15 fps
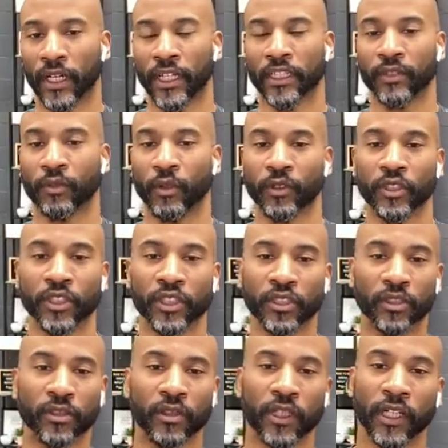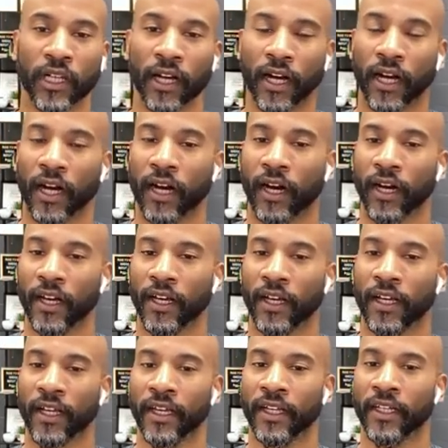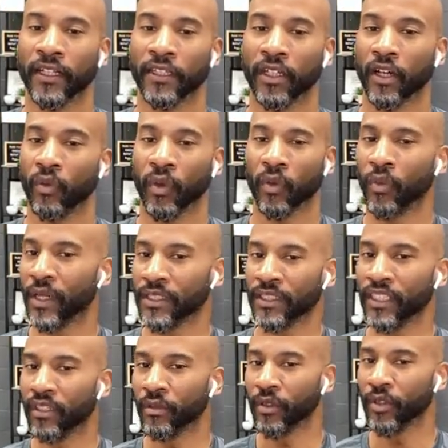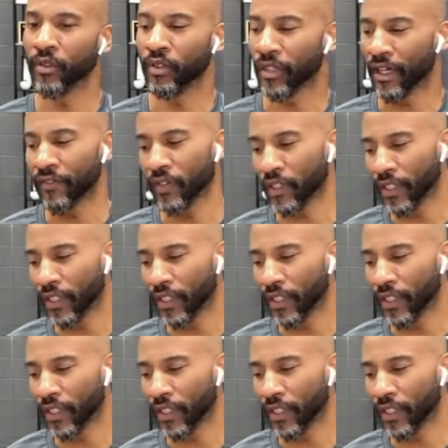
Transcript: kind of spoke to you, and what resonated with you?